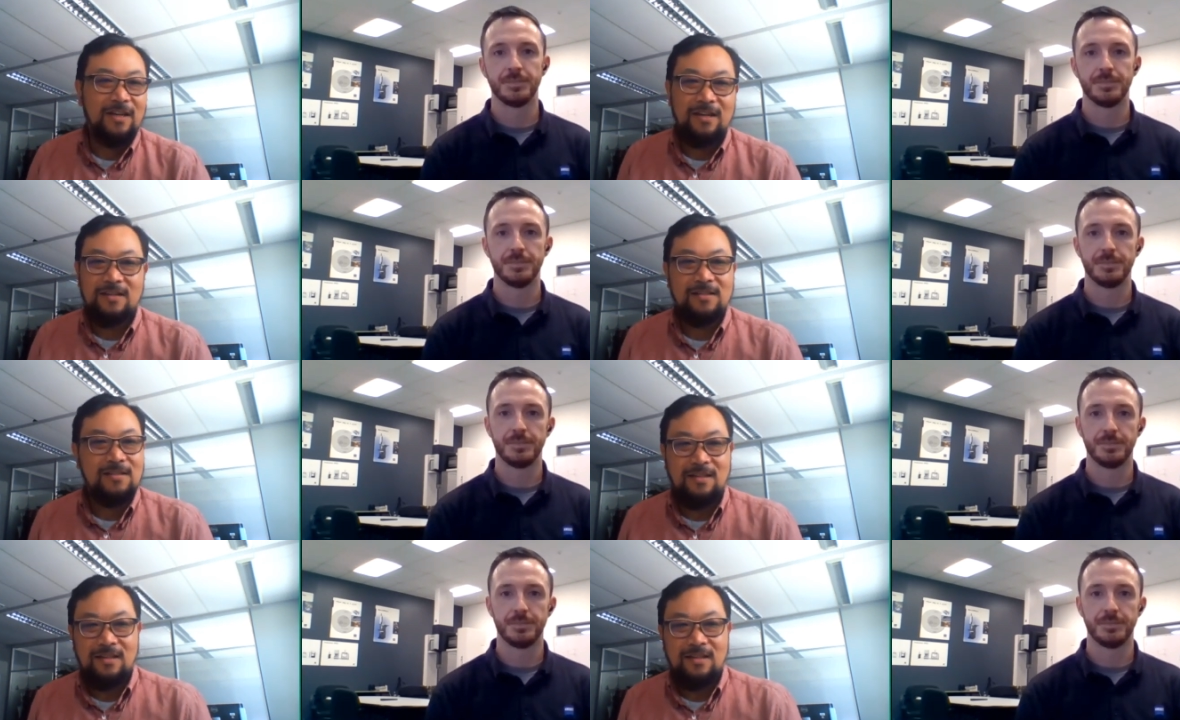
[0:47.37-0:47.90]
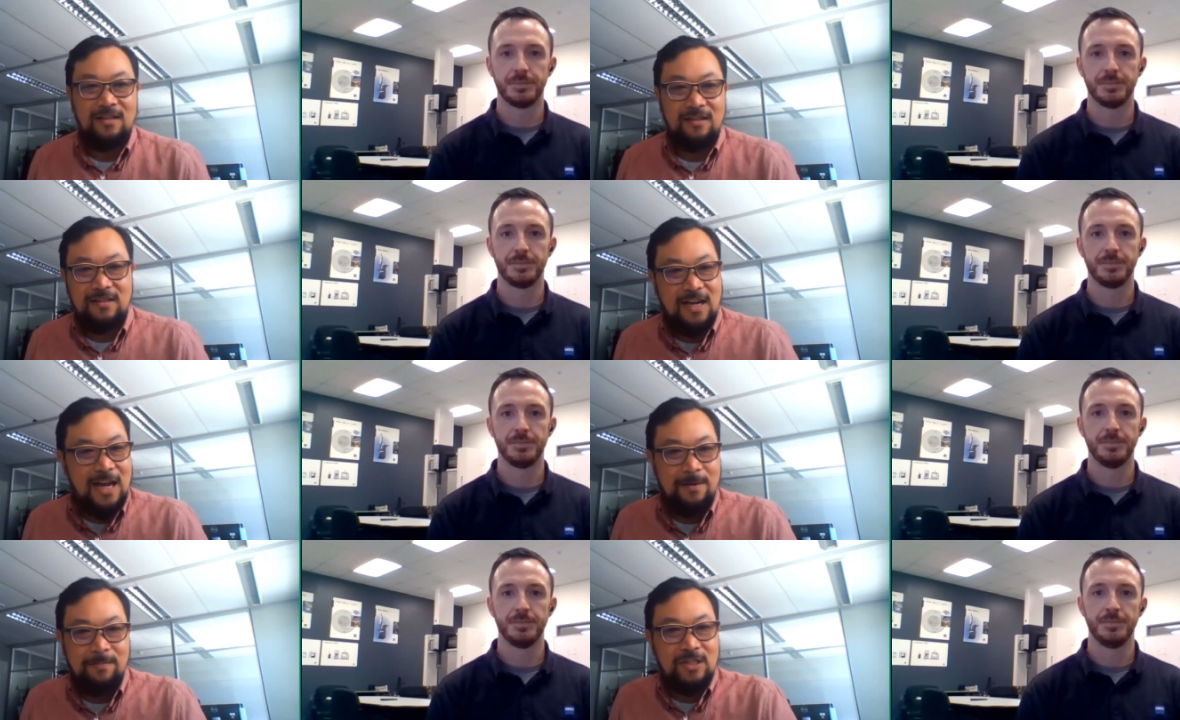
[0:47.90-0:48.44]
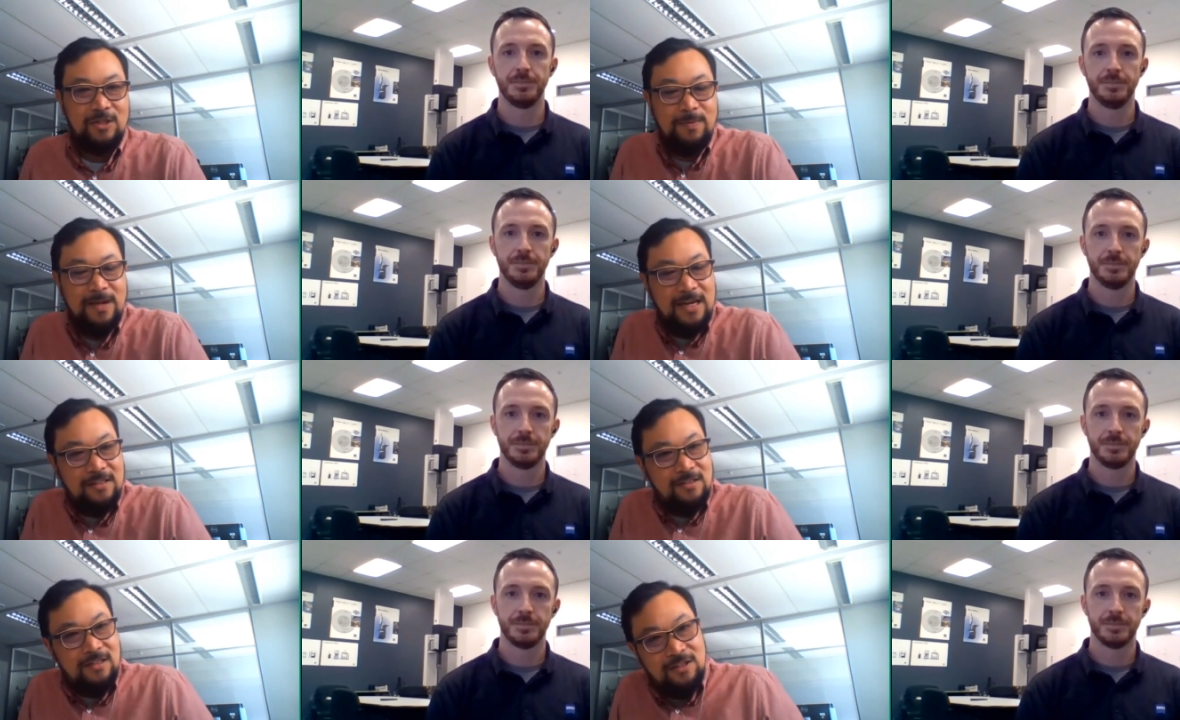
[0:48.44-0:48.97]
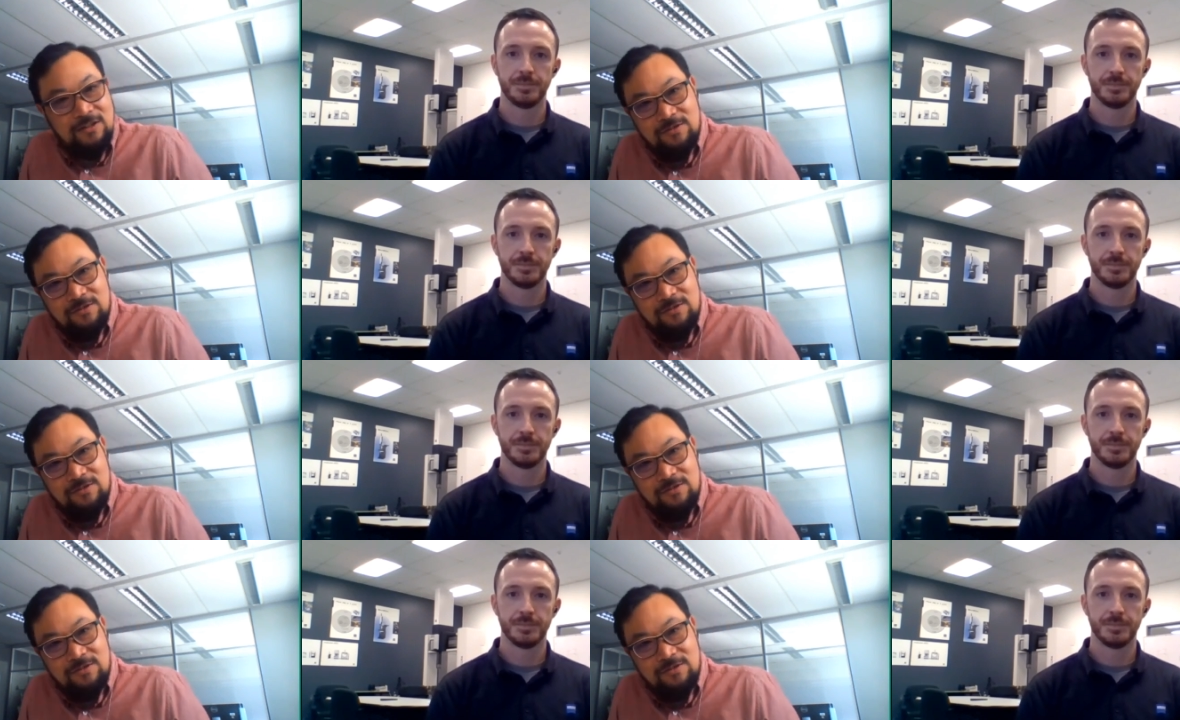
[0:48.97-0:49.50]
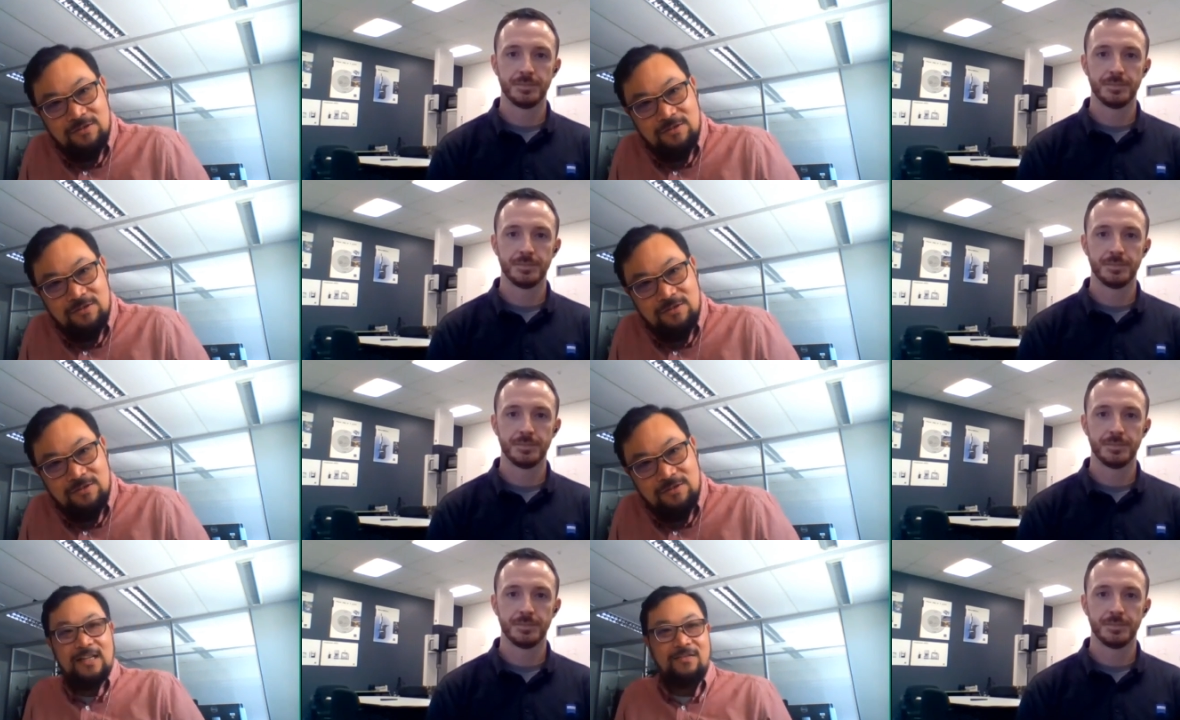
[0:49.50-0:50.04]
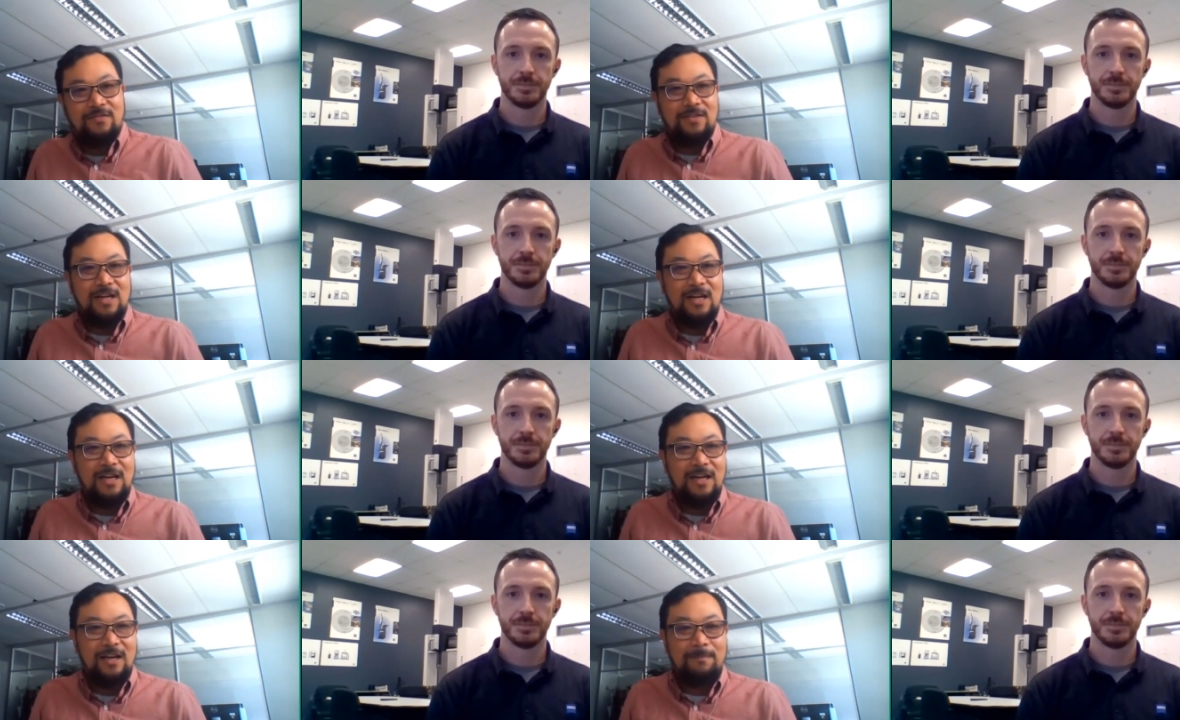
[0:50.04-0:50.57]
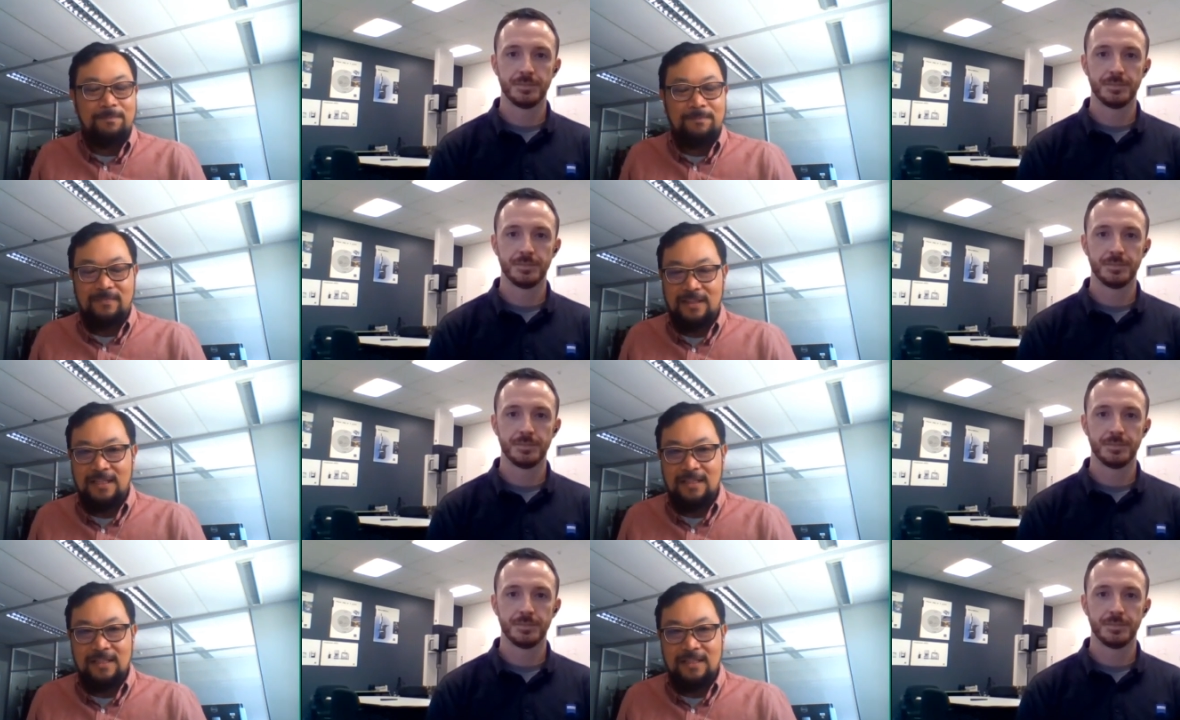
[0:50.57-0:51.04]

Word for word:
Speaker 1: giving us the time and space to use their facility to, uh,